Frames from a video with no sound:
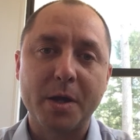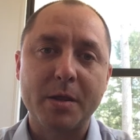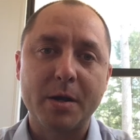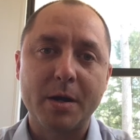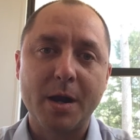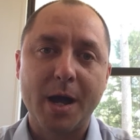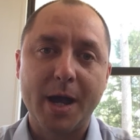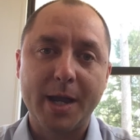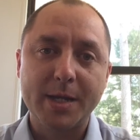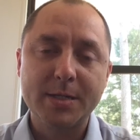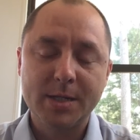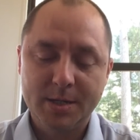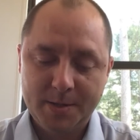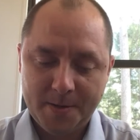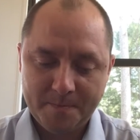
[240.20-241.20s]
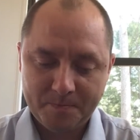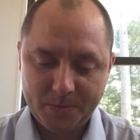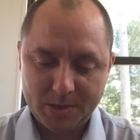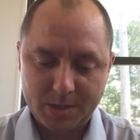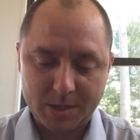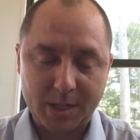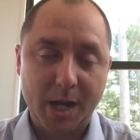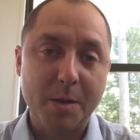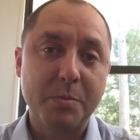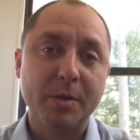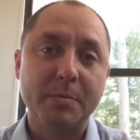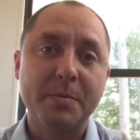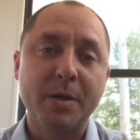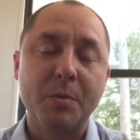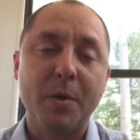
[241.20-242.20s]
or not the table had
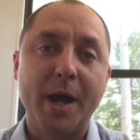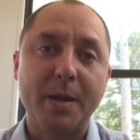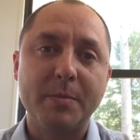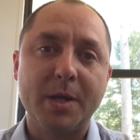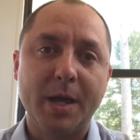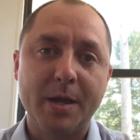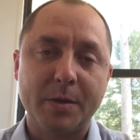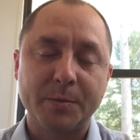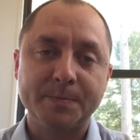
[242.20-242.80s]
been wiped down.